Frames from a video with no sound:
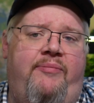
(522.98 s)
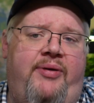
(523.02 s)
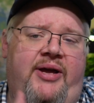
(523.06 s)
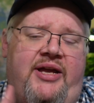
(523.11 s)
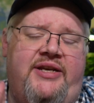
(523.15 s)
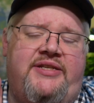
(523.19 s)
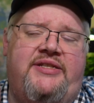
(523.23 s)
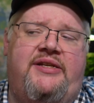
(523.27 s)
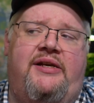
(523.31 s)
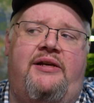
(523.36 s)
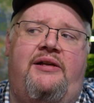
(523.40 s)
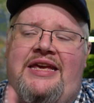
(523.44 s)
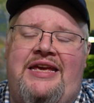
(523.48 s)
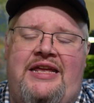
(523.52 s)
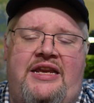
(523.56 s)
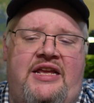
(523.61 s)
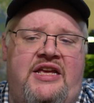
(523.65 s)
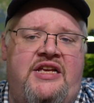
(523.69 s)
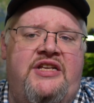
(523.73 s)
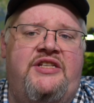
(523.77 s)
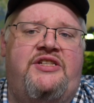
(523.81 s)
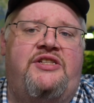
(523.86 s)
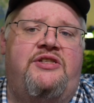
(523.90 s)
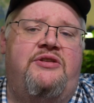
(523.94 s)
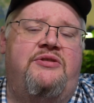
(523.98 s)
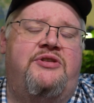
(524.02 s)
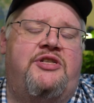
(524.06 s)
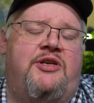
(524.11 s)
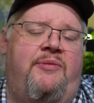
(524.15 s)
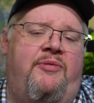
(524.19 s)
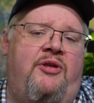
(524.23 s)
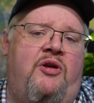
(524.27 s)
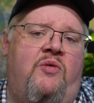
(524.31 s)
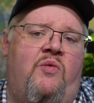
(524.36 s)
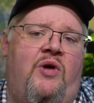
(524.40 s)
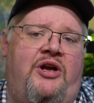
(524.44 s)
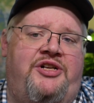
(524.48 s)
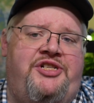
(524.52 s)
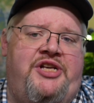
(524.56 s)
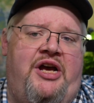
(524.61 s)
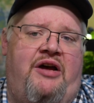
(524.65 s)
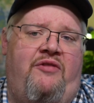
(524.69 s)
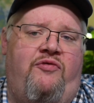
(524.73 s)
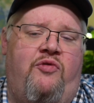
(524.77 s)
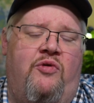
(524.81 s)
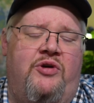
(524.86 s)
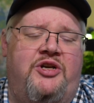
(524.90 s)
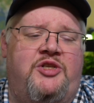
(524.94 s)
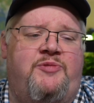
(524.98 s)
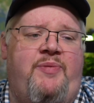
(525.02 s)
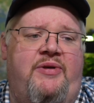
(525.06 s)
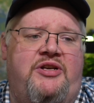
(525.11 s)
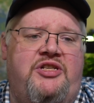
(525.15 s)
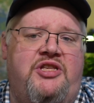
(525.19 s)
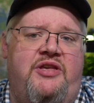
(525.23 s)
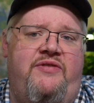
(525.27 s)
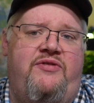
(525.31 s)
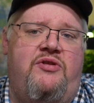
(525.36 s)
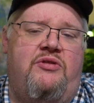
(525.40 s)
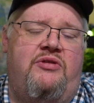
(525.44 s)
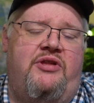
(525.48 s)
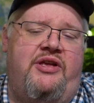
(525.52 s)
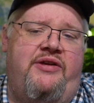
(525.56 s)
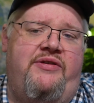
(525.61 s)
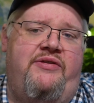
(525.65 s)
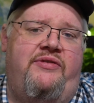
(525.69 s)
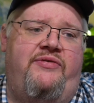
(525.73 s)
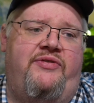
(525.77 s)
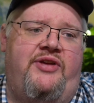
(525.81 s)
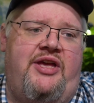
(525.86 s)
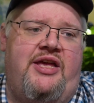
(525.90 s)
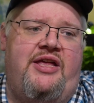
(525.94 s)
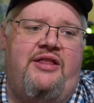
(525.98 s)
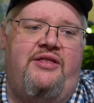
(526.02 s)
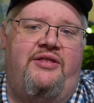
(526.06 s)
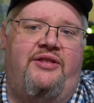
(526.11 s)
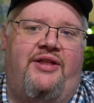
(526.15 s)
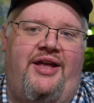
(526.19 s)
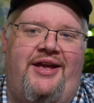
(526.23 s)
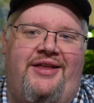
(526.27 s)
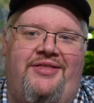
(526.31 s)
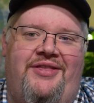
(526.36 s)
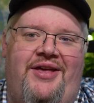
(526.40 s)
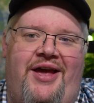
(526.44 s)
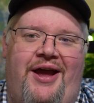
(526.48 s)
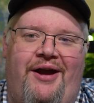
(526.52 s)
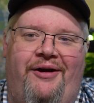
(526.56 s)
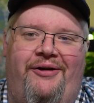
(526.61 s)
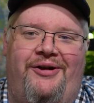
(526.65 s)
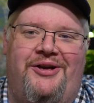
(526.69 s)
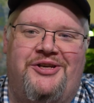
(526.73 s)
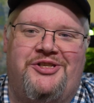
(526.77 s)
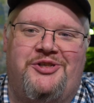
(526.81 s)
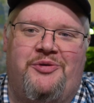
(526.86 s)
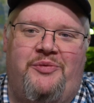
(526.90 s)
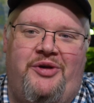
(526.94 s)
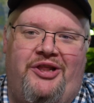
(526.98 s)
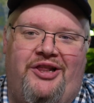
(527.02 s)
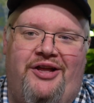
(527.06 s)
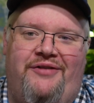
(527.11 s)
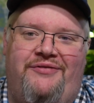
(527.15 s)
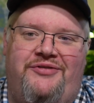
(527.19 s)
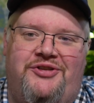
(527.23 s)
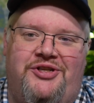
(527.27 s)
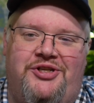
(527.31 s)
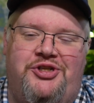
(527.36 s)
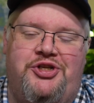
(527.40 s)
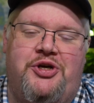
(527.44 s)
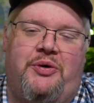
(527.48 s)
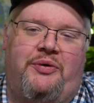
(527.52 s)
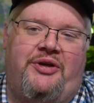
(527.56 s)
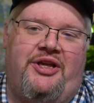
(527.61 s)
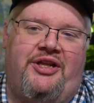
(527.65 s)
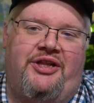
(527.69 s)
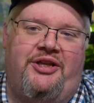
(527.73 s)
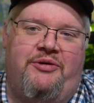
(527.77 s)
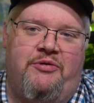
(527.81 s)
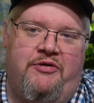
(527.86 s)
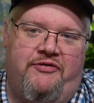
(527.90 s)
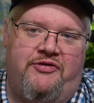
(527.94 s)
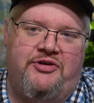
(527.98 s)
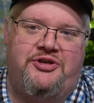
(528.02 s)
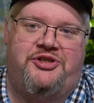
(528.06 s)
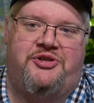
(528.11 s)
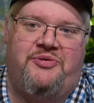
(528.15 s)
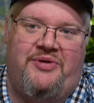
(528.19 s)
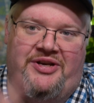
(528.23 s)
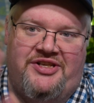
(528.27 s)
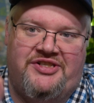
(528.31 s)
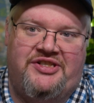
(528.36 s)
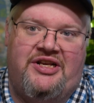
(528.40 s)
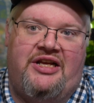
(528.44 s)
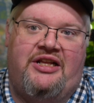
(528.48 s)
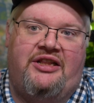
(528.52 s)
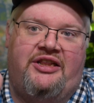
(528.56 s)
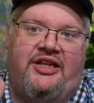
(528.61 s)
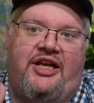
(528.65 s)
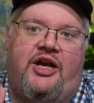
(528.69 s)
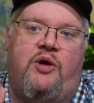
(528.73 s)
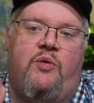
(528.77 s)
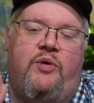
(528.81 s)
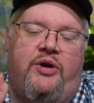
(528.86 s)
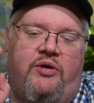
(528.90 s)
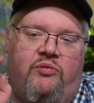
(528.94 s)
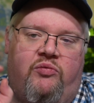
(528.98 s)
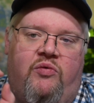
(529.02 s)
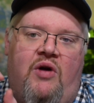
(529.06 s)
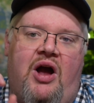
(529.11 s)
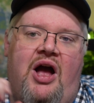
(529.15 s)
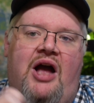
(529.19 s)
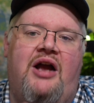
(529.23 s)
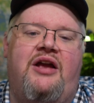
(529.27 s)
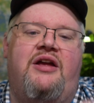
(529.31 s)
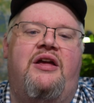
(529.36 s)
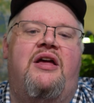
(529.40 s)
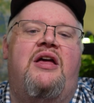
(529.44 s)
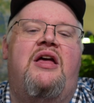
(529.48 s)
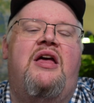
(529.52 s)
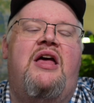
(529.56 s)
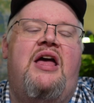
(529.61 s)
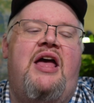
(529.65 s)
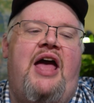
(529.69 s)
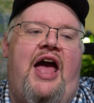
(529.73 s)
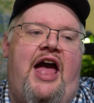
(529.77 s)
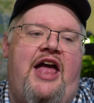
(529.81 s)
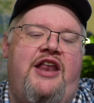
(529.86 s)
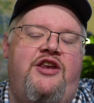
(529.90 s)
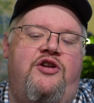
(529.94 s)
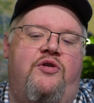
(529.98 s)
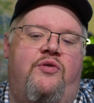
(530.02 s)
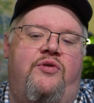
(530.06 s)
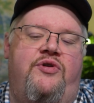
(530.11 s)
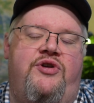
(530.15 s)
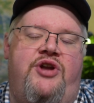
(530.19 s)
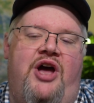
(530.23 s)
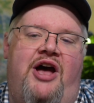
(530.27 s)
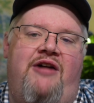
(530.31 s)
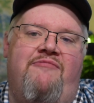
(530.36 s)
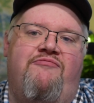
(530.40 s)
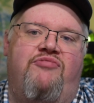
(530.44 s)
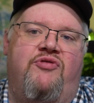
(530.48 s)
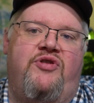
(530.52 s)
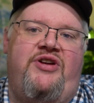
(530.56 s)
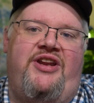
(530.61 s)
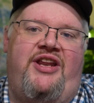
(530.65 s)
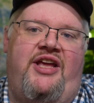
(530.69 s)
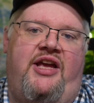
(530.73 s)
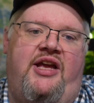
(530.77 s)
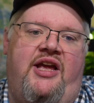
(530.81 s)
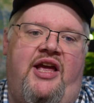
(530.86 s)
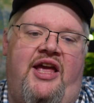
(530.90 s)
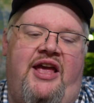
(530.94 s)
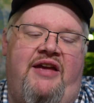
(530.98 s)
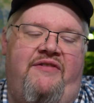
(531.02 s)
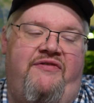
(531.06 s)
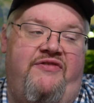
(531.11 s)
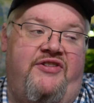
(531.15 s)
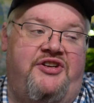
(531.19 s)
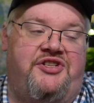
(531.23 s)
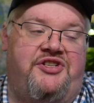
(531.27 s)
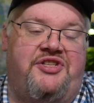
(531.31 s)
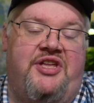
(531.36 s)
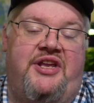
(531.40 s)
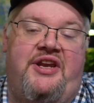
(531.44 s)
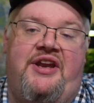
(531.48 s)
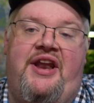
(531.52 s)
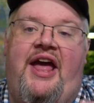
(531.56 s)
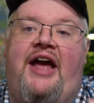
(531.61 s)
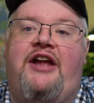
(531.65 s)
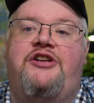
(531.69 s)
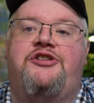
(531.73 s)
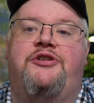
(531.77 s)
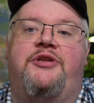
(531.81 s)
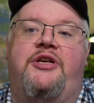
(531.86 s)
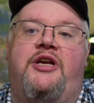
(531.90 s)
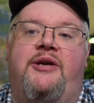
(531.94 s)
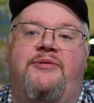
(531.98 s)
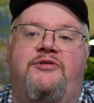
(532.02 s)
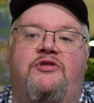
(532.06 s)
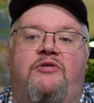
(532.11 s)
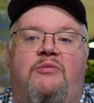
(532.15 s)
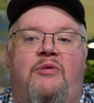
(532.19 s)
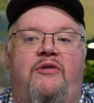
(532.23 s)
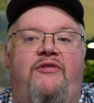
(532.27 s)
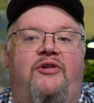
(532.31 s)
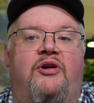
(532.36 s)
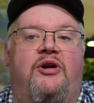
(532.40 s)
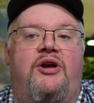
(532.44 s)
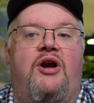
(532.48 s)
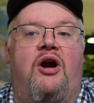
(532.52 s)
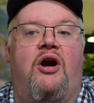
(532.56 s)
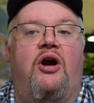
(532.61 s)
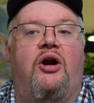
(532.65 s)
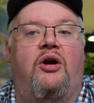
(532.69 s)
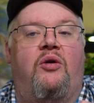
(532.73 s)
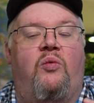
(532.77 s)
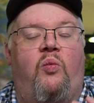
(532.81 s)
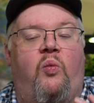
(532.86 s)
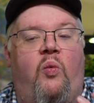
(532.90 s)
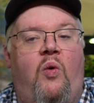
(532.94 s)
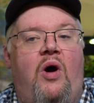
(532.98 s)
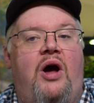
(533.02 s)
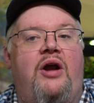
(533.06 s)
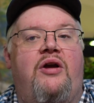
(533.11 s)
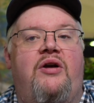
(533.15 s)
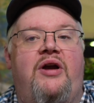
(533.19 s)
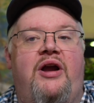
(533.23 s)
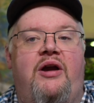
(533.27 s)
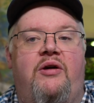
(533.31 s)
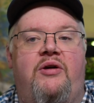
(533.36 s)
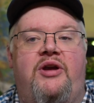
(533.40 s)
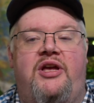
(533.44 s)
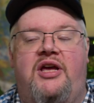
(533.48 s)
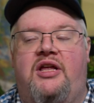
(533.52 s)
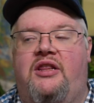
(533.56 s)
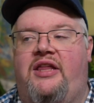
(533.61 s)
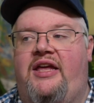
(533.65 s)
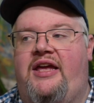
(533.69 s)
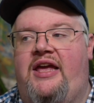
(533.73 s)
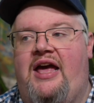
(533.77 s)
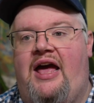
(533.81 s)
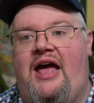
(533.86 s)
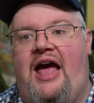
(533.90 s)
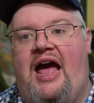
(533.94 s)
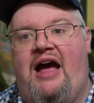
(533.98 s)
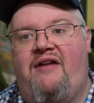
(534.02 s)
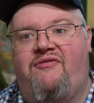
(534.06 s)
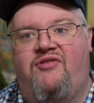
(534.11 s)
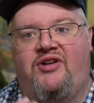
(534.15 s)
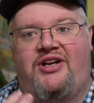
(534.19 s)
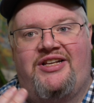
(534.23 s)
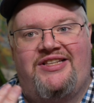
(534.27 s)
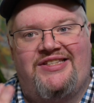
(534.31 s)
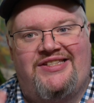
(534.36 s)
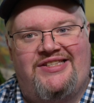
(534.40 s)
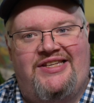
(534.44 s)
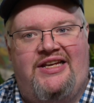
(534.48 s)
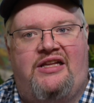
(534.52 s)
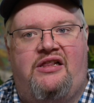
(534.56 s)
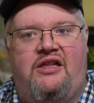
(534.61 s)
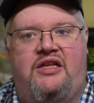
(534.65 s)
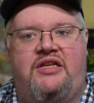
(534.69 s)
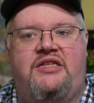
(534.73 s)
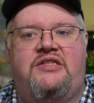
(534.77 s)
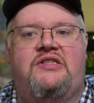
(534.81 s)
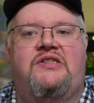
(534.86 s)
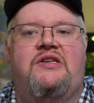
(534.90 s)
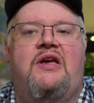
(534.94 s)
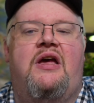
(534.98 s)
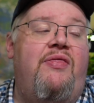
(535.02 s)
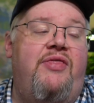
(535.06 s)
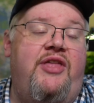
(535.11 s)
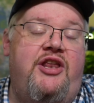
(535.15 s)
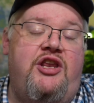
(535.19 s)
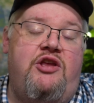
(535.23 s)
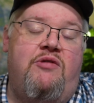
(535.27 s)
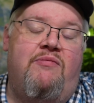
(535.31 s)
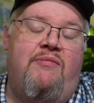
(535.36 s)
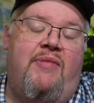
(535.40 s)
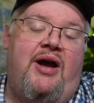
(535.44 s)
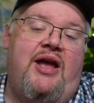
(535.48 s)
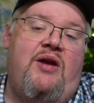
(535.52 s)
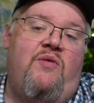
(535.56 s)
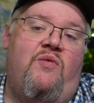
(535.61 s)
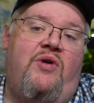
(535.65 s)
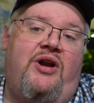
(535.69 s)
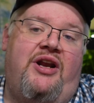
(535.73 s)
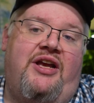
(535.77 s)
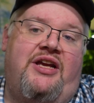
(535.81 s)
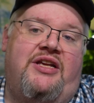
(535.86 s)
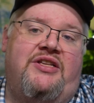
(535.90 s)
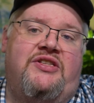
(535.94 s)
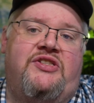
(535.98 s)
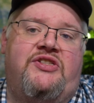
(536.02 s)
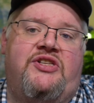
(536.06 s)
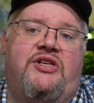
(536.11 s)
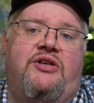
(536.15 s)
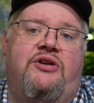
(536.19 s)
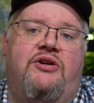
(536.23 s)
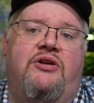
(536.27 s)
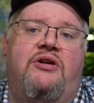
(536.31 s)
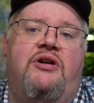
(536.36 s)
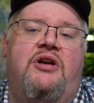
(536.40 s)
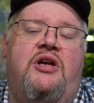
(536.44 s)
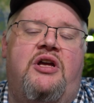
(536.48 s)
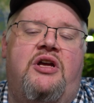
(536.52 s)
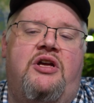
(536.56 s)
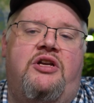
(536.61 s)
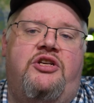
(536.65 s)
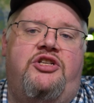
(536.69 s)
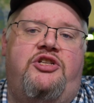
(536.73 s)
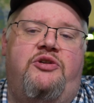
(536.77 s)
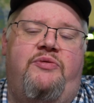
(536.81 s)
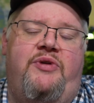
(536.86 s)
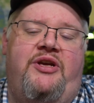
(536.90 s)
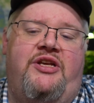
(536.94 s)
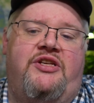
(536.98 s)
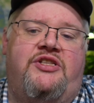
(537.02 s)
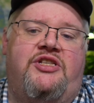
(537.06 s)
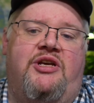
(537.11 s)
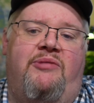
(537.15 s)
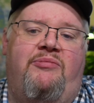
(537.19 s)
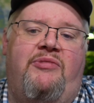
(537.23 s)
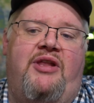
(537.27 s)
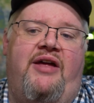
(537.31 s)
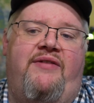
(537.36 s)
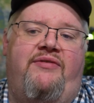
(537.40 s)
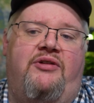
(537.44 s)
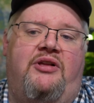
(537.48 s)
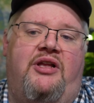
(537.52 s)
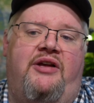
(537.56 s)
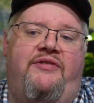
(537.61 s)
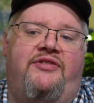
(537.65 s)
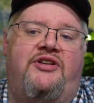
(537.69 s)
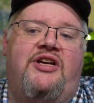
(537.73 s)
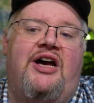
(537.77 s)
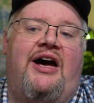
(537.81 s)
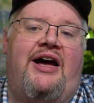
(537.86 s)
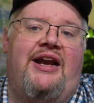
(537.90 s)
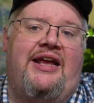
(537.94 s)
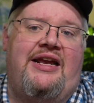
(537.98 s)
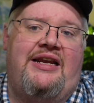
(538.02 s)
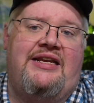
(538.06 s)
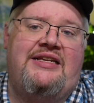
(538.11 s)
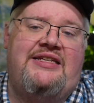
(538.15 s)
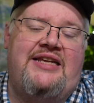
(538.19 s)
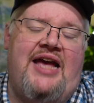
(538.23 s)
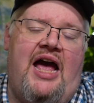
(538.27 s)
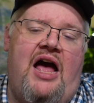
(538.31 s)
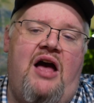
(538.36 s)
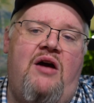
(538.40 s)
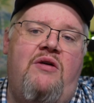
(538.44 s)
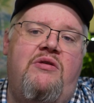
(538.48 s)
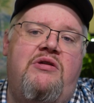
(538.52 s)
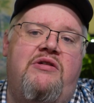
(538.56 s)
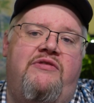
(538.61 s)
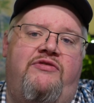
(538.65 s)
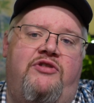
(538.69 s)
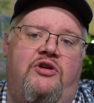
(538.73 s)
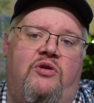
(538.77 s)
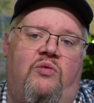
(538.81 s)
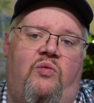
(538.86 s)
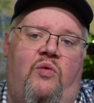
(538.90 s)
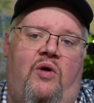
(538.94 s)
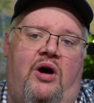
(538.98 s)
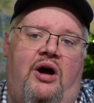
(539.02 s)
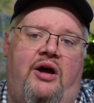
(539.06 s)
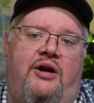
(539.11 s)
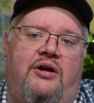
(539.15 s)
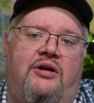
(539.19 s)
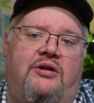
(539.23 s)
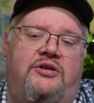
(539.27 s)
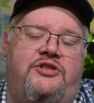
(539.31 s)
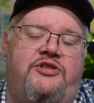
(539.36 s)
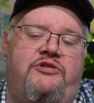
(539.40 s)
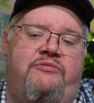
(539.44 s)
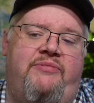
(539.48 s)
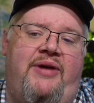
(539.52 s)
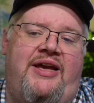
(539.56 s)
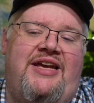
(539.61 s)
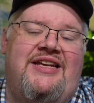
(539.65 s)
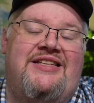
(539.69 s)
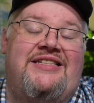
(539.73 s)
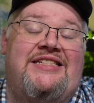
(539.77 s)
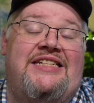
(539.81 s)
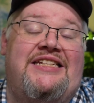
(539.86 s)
but it is still something to watch out for, especially if you live in like the areas that we love to jokingly refer to as liquid rock, and you're not breeding a fish that naturally comes from a very hard water area like African cichlids, then you might want to consider doing some level of cutting down of your water to make it